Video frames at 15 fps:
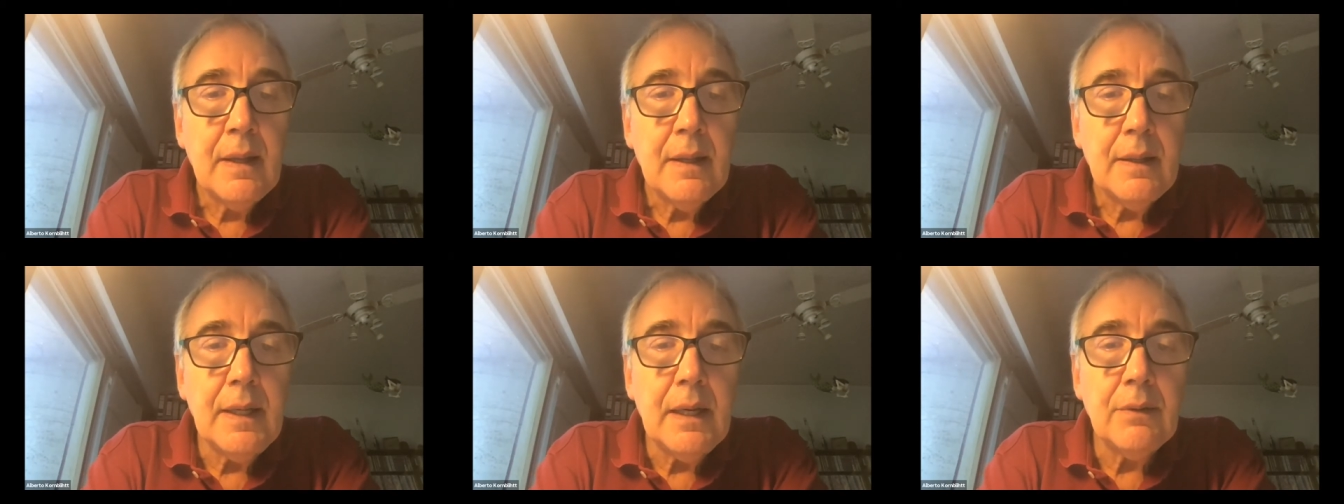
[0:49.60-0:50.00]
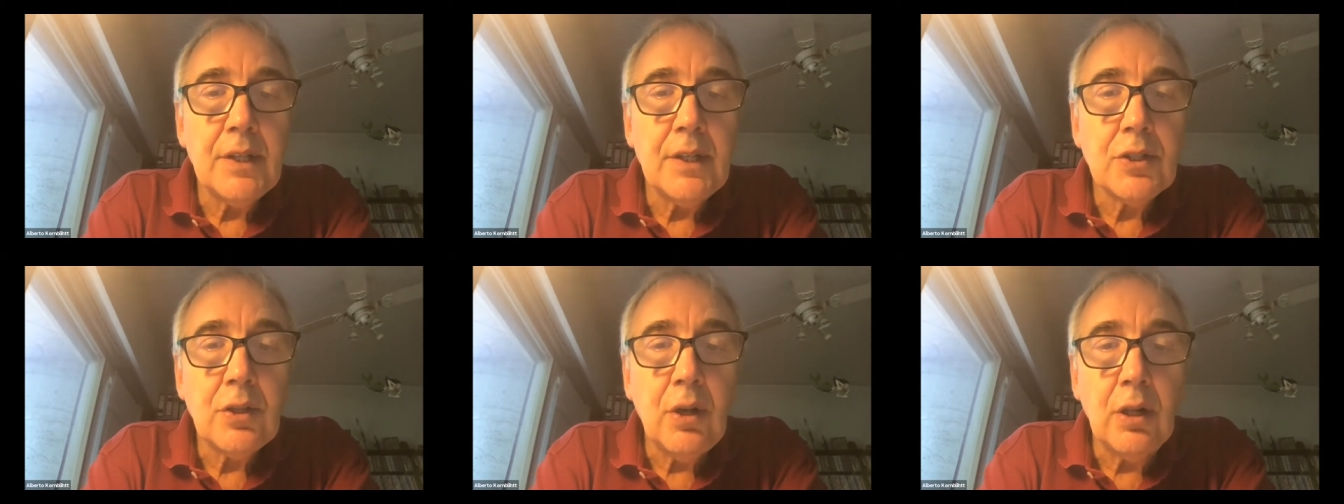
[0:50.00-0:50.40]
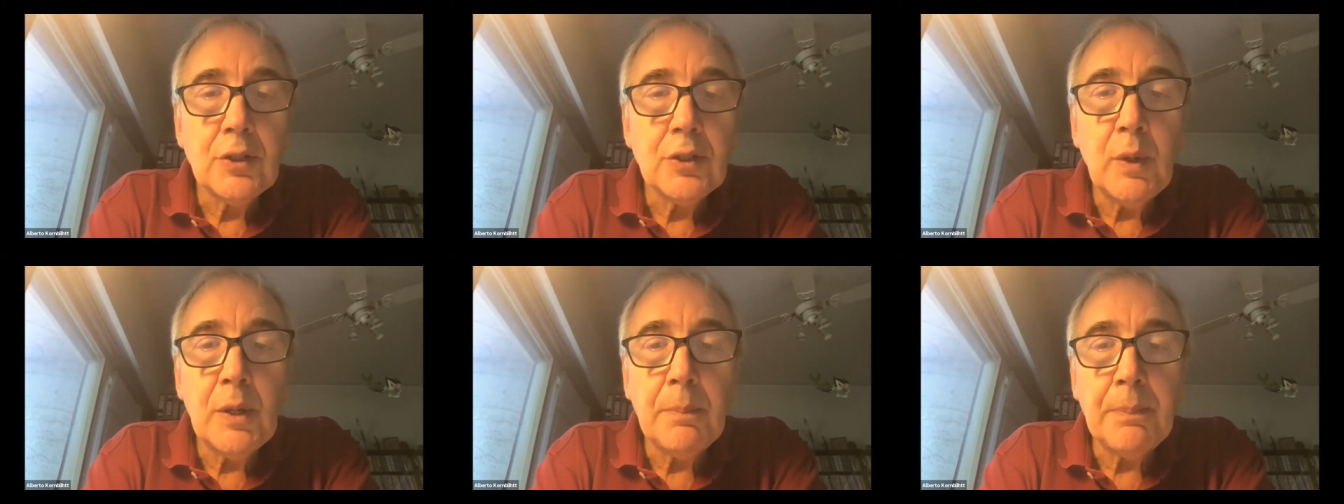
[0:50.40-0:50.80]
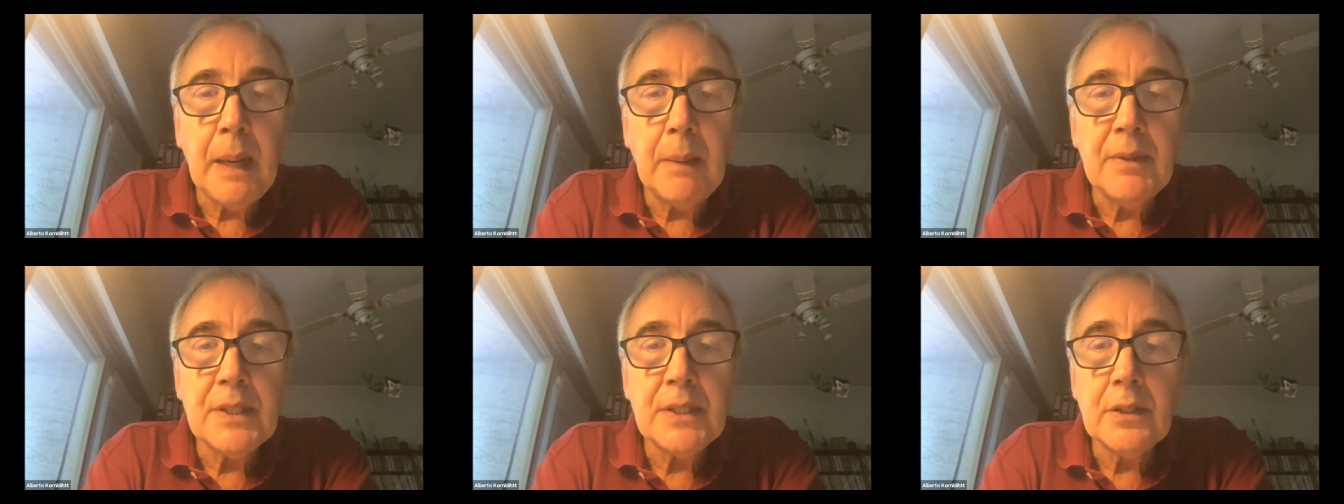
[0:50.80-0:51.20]
Their results were
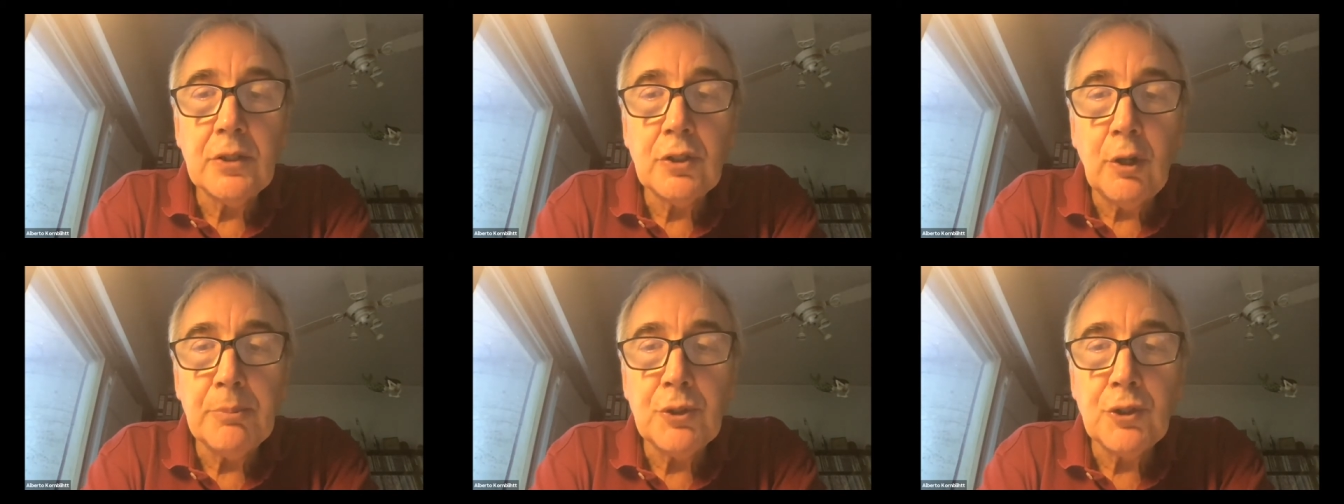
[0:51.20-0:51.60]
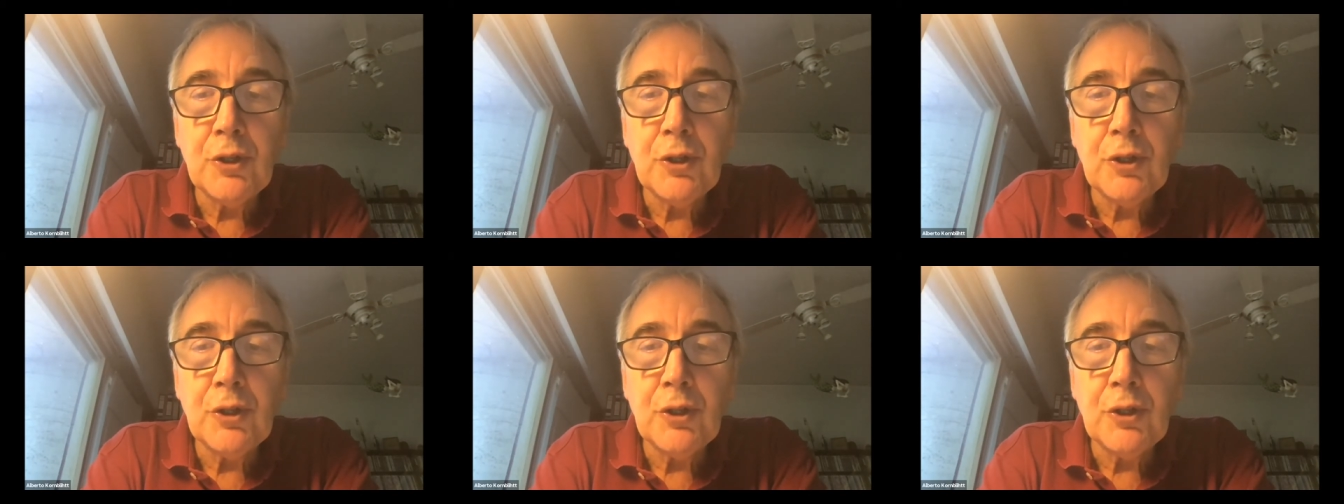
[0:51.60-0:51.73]
published in top